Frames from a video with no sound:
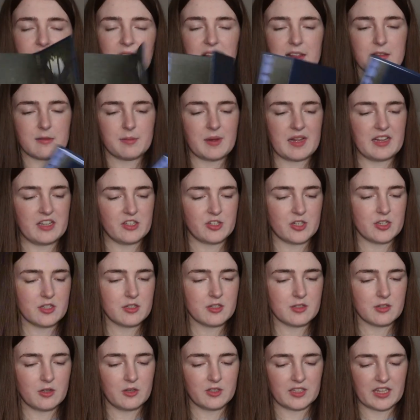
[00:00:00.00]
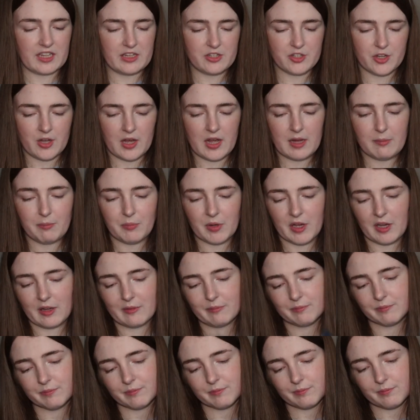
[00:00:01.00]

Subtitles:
end pages on each side, but